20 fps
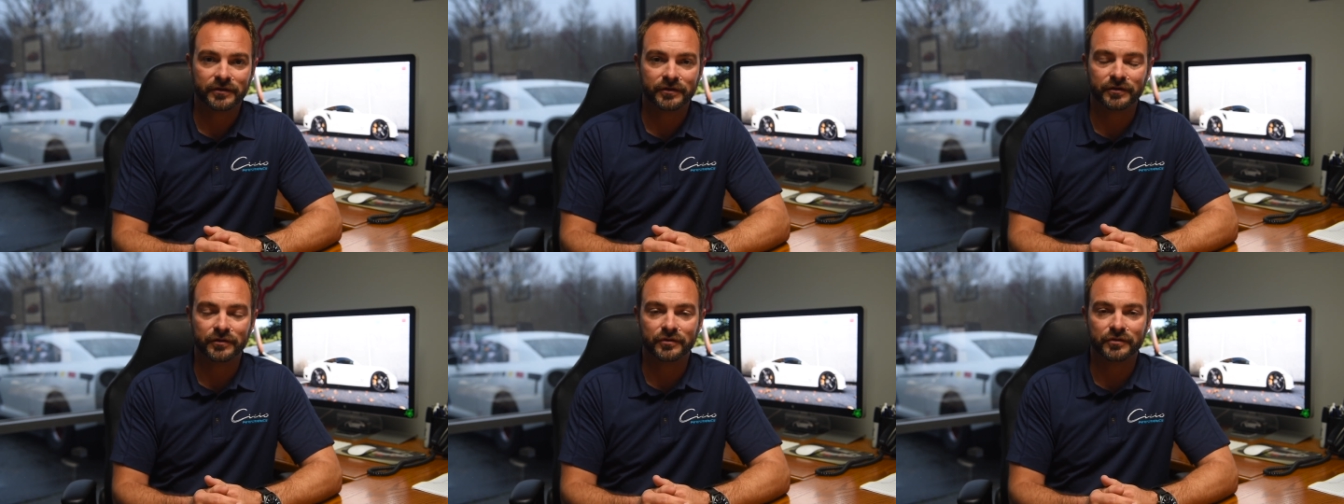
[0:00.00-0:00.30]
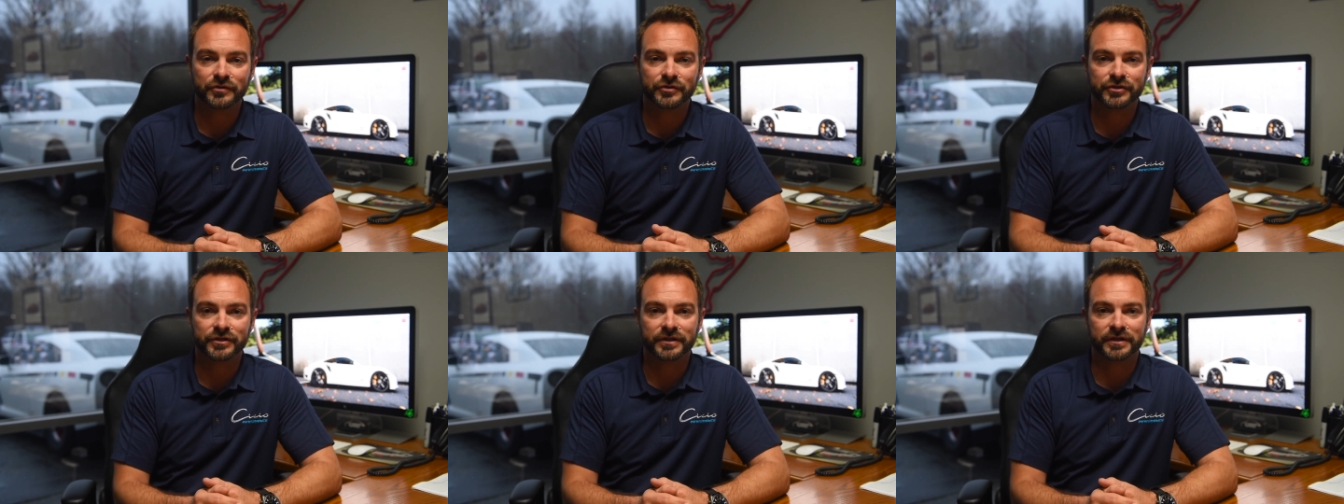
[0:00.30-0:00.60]
You
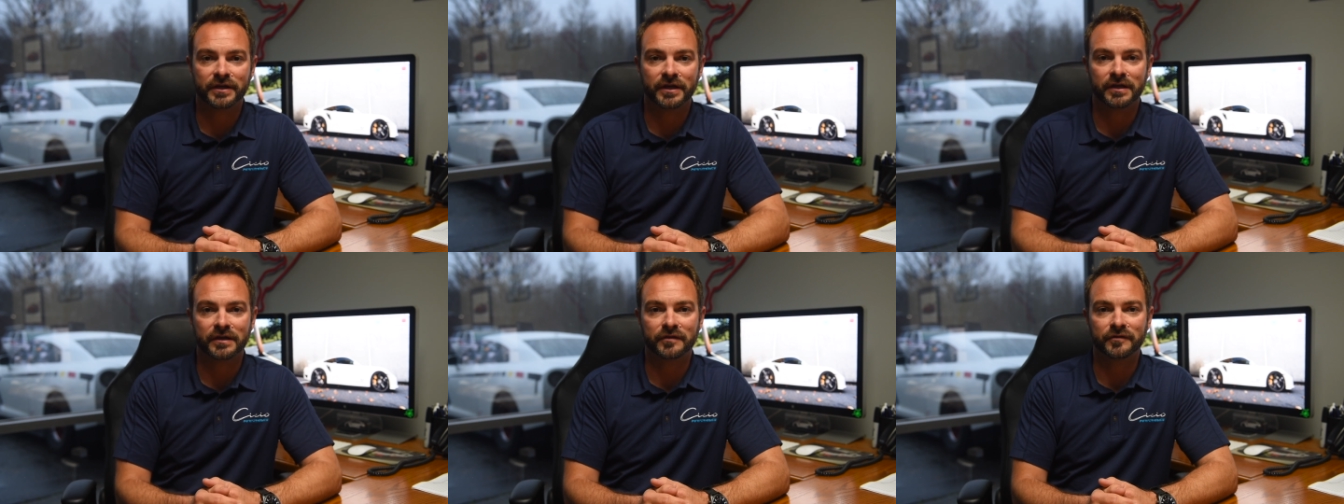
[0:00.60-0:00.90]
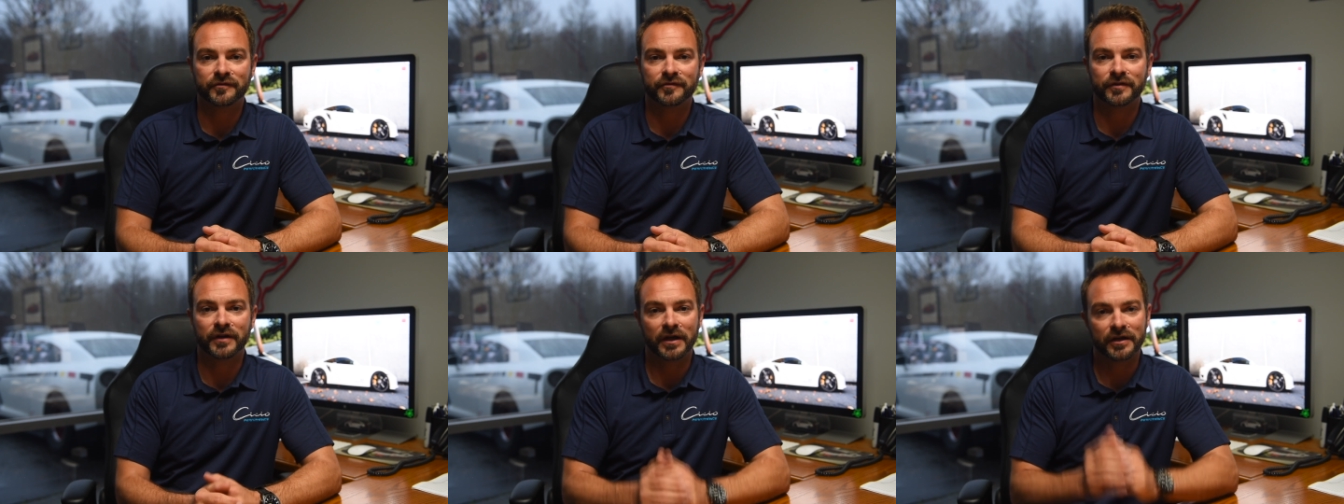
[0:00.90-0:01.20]
know, she kind
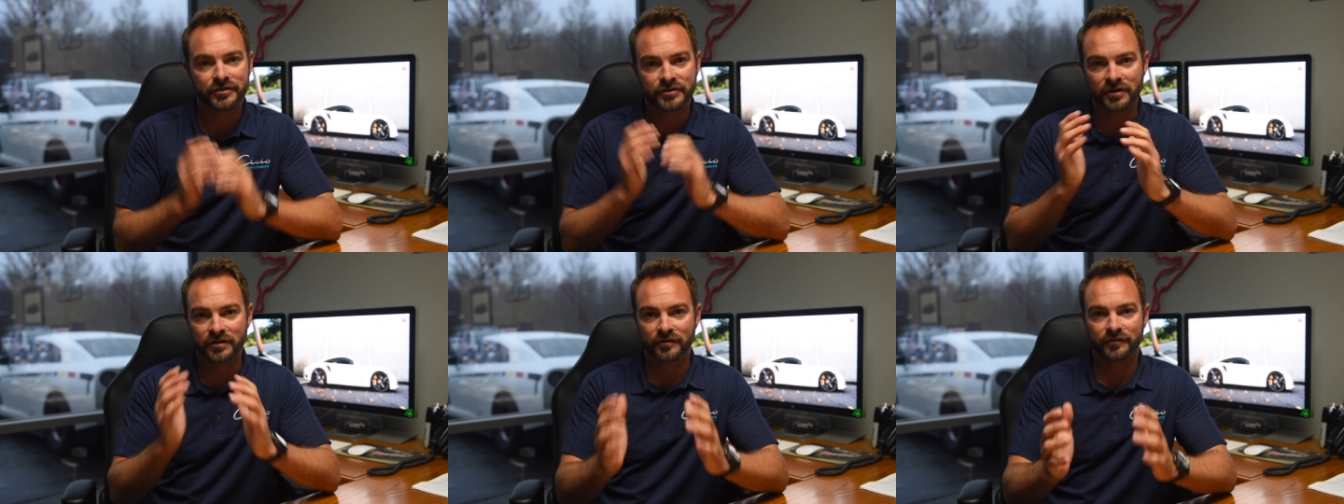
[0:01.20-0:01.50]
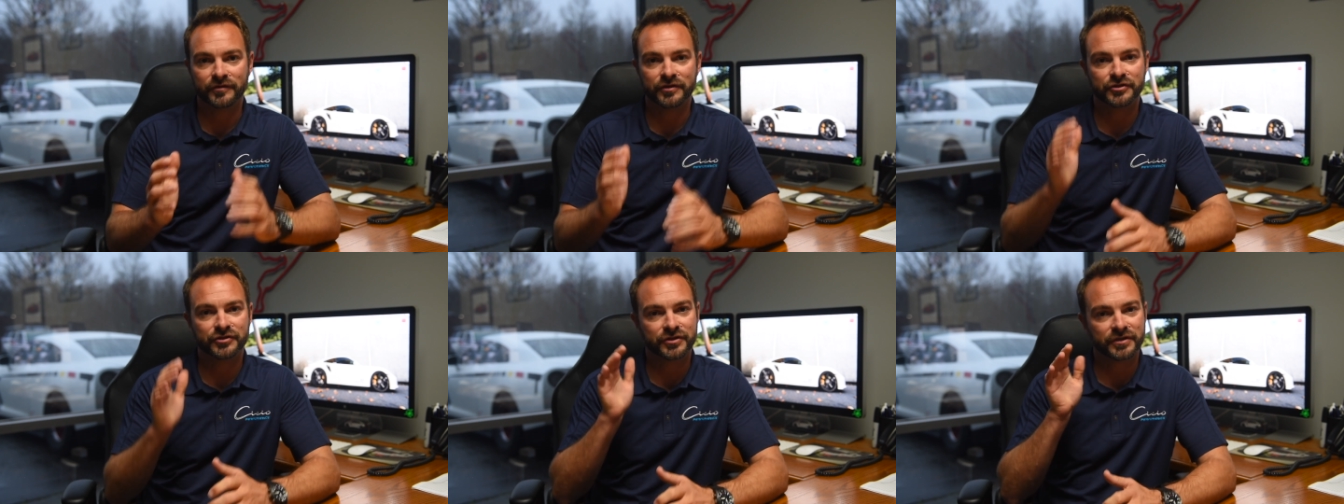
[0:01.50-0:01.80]
of got tunnel
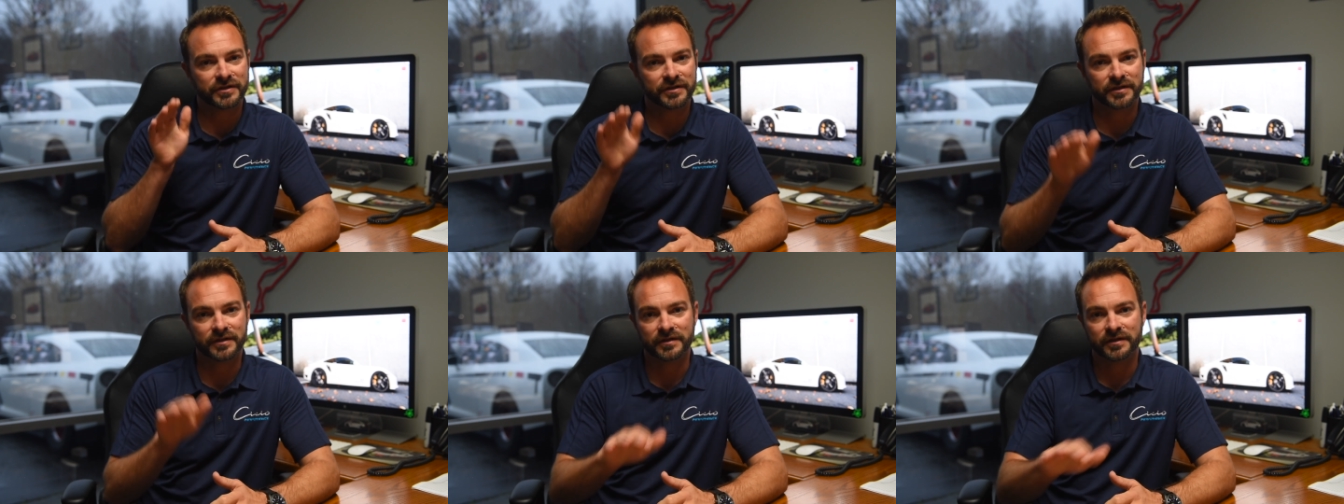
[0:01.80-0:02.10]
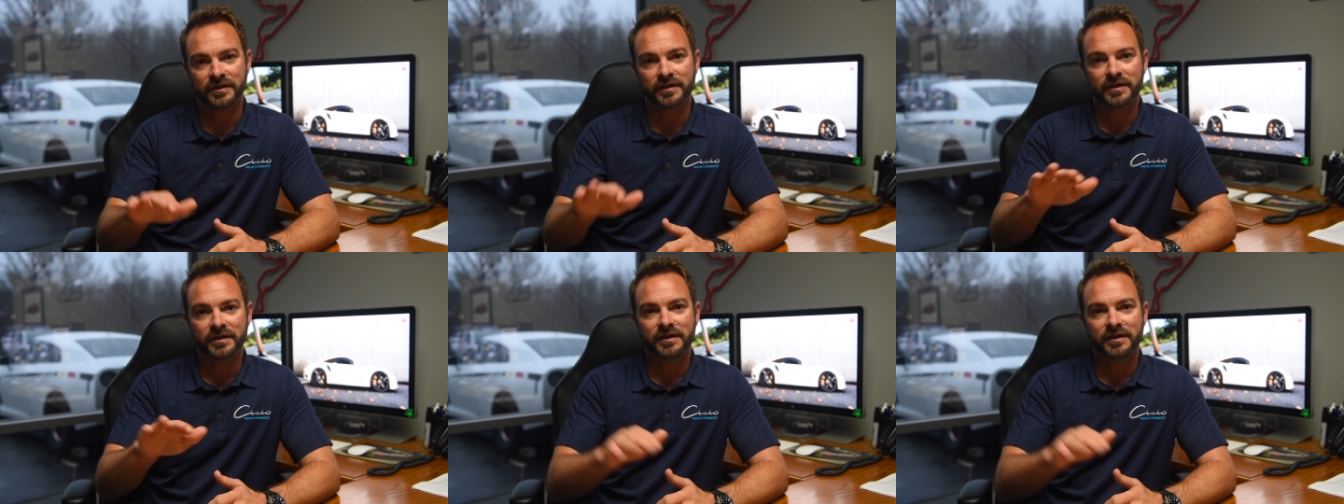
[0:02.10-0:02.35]
vision and